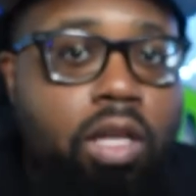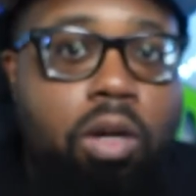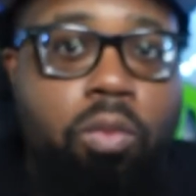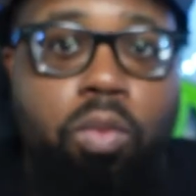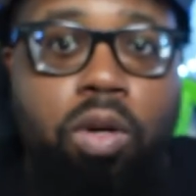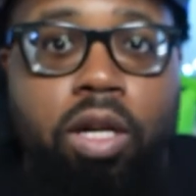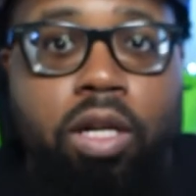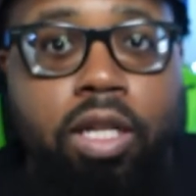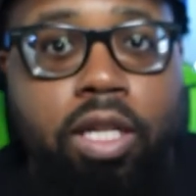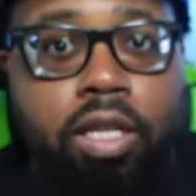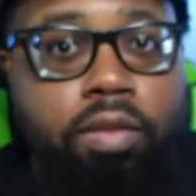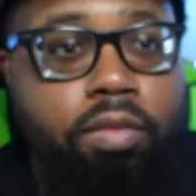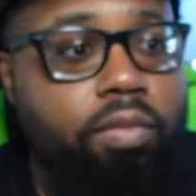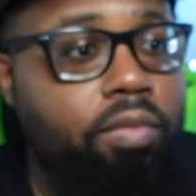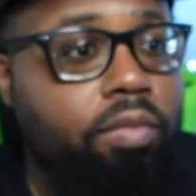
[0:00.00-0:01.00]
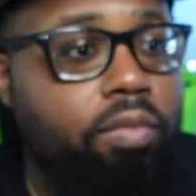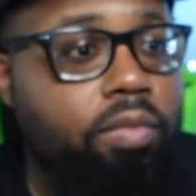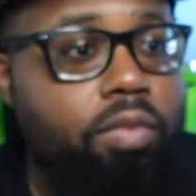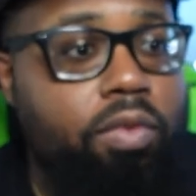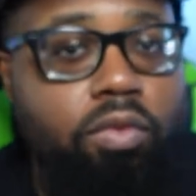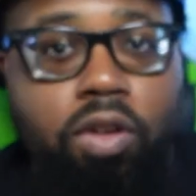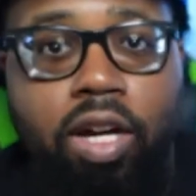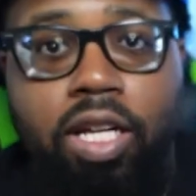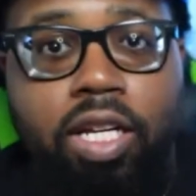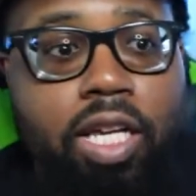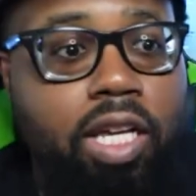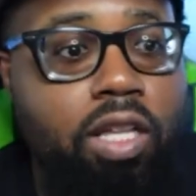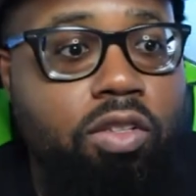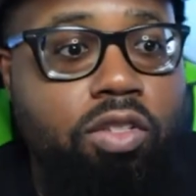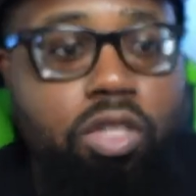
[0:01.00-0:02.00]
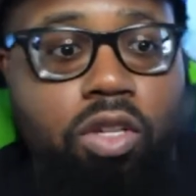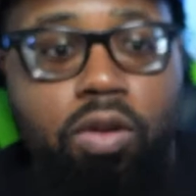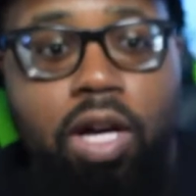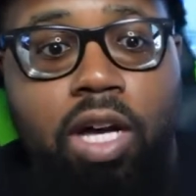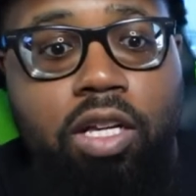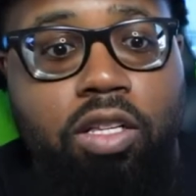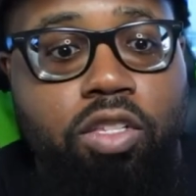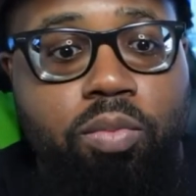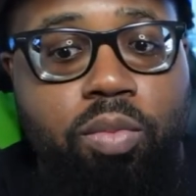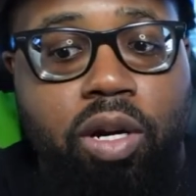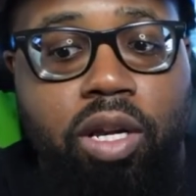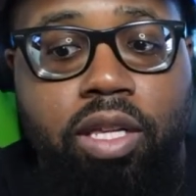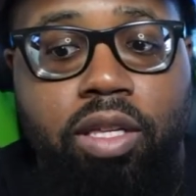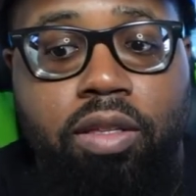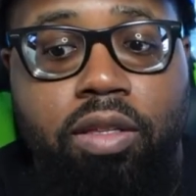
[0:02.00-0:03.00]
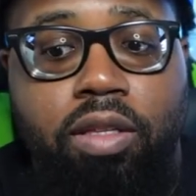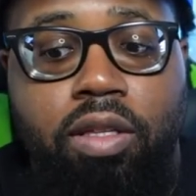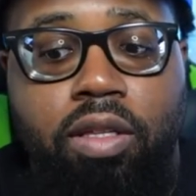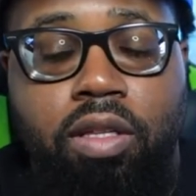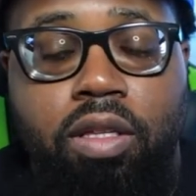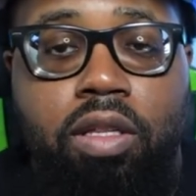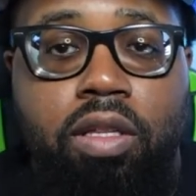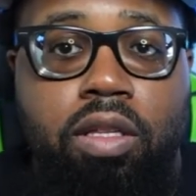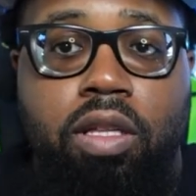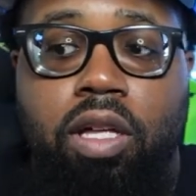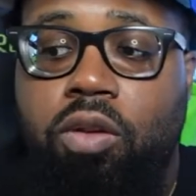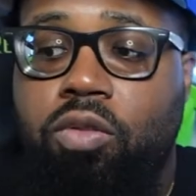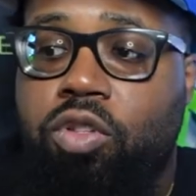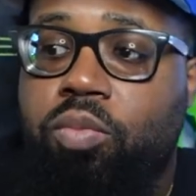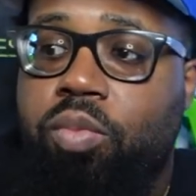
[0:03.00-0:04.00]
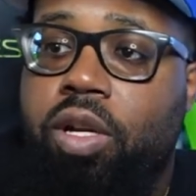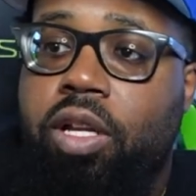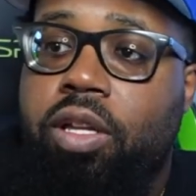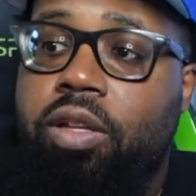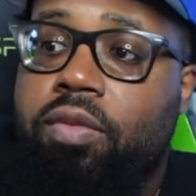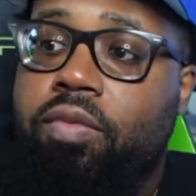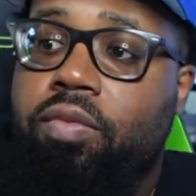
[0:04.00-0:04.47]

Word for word: I'm wearing it right now so I could spray it. I would spray it.